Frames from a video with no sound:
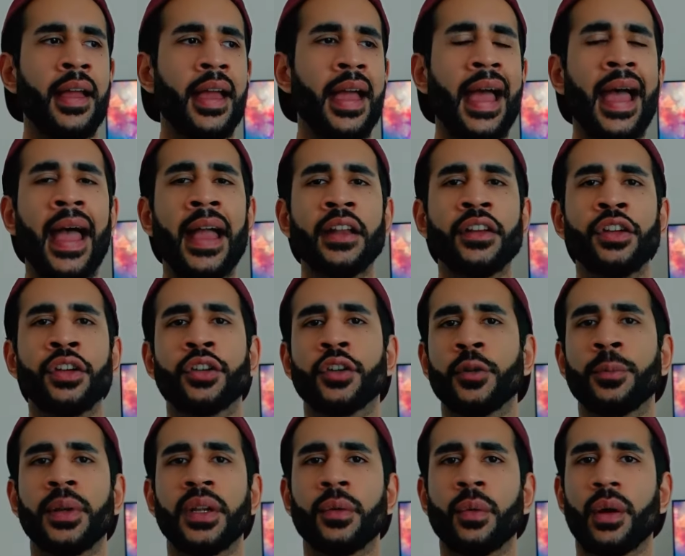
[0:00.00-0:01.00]
and you
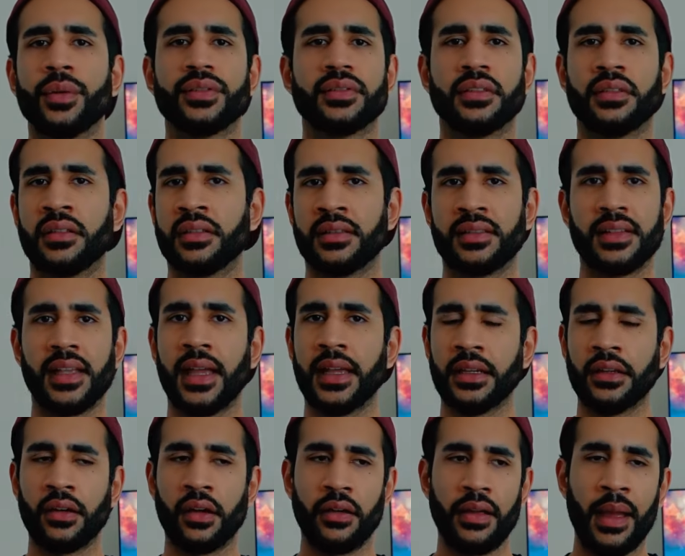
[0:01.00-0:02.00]
could be rostered to say
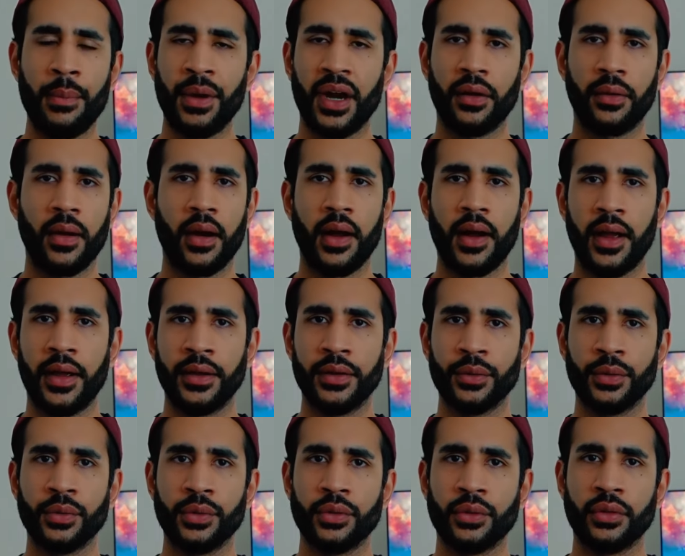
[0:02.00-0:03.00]
MRI
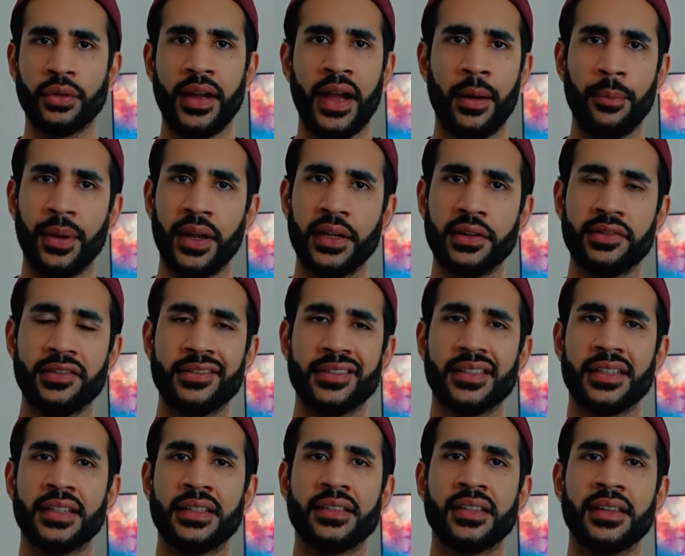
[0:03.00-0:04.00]
or outpatient
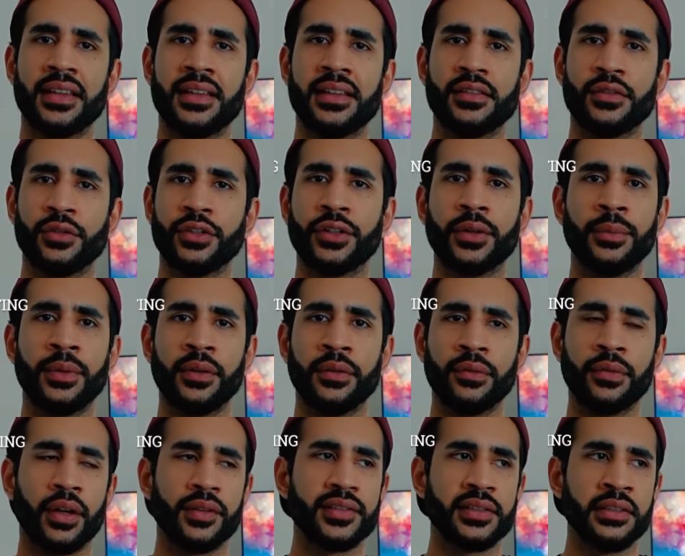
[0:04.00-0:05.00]
CTs, or you could be
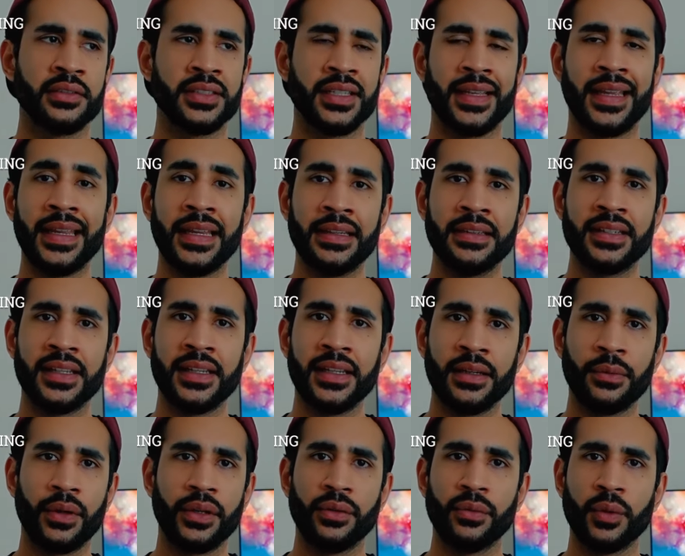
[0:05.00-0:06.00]
rostered to
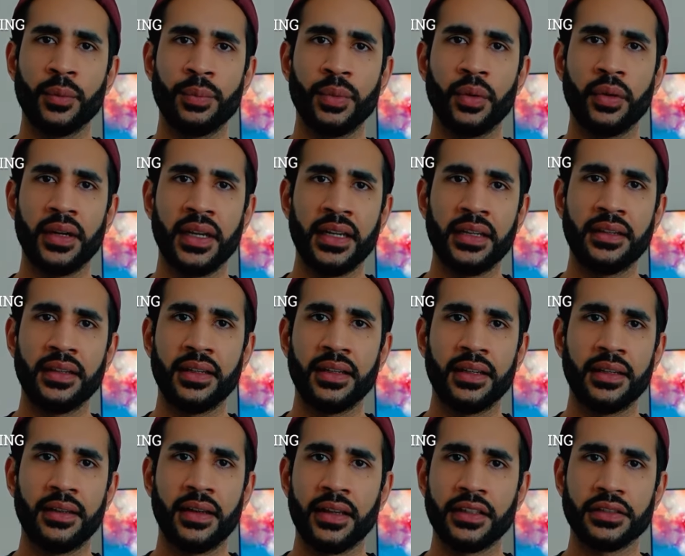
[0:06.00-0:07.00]
ED where you report
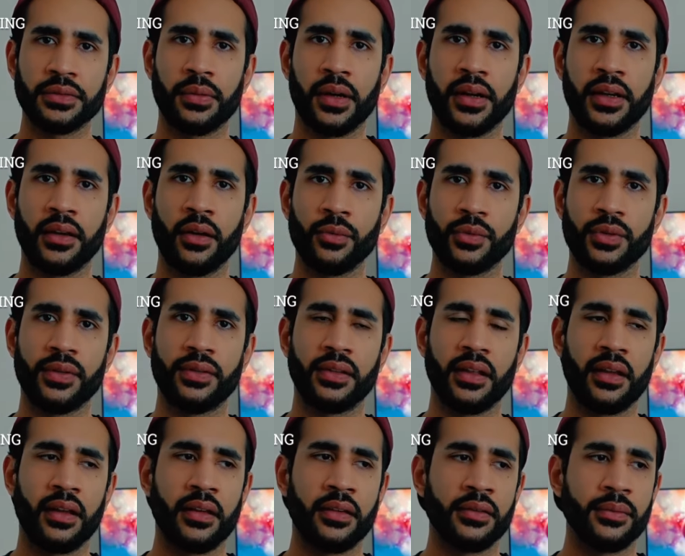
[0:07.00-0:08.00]
ED, X-ray,
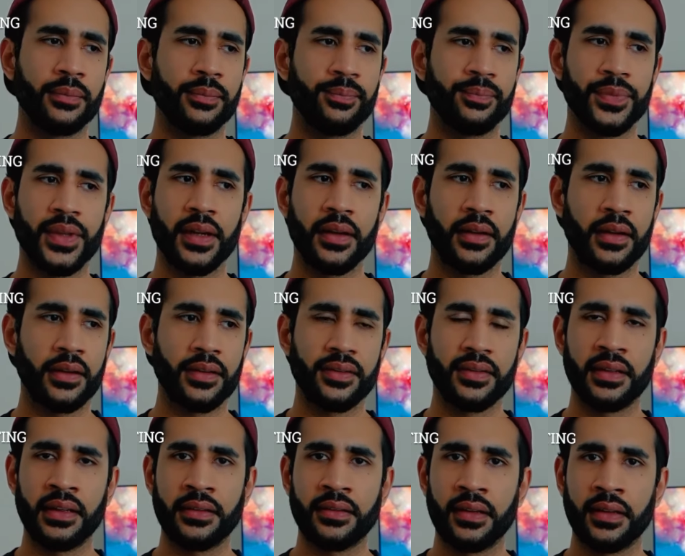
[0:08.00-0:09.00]
ultrasound,
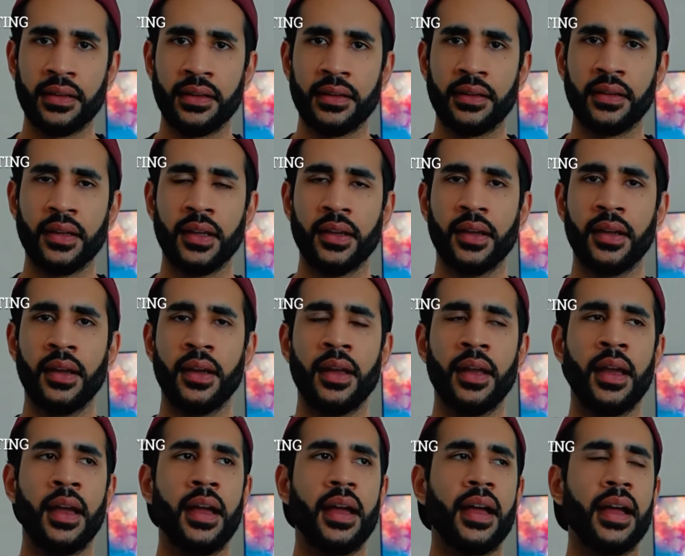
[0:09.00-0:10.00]
CT.
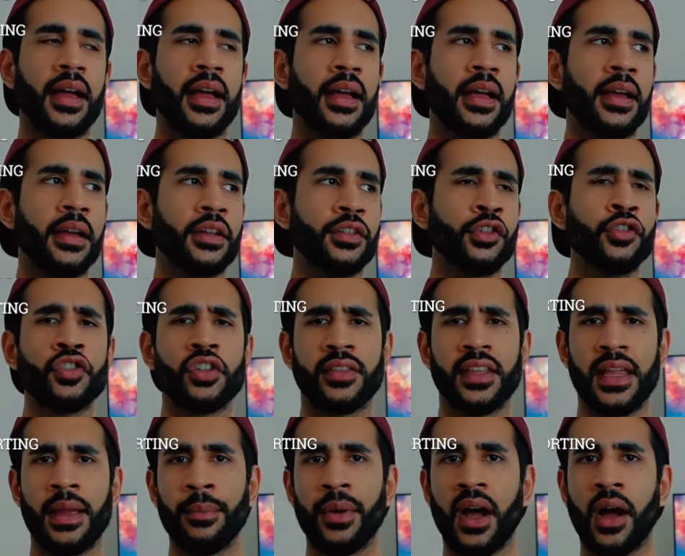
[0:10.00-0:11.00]
Usually
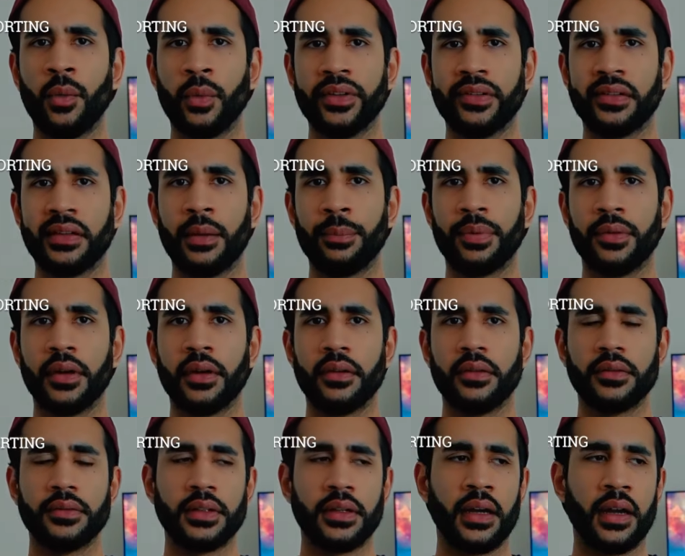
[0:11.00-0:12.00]
the MR was separate.
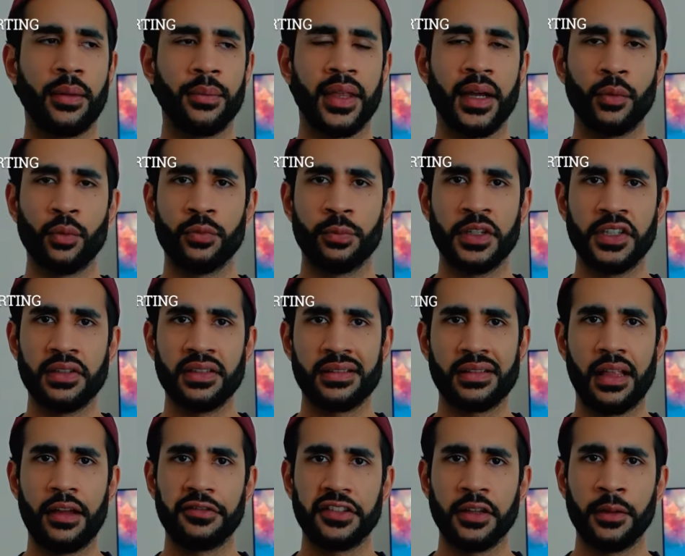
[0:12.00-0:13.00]
That would be just
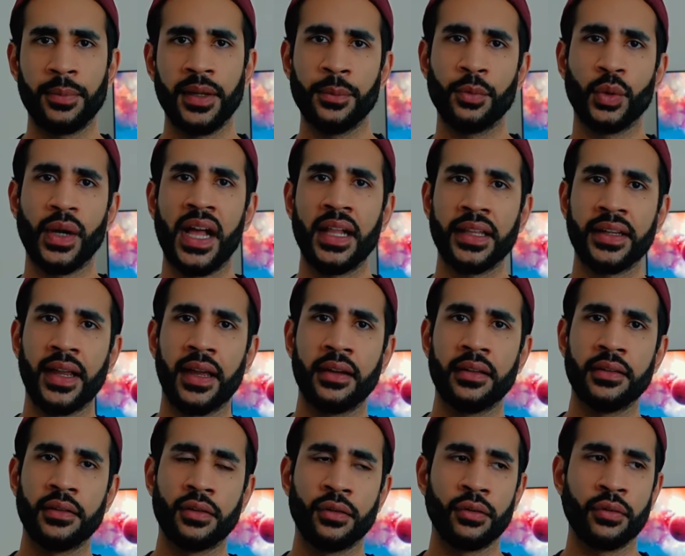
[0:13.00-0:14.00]
left to the people
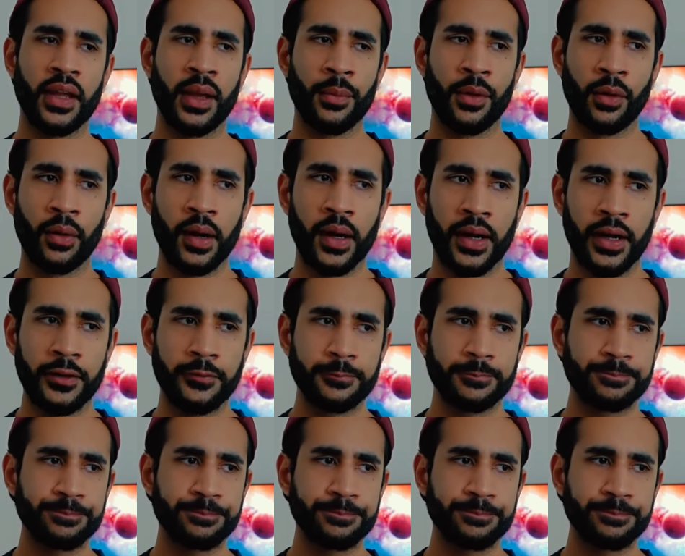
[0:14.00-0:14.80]
allocated to MRI.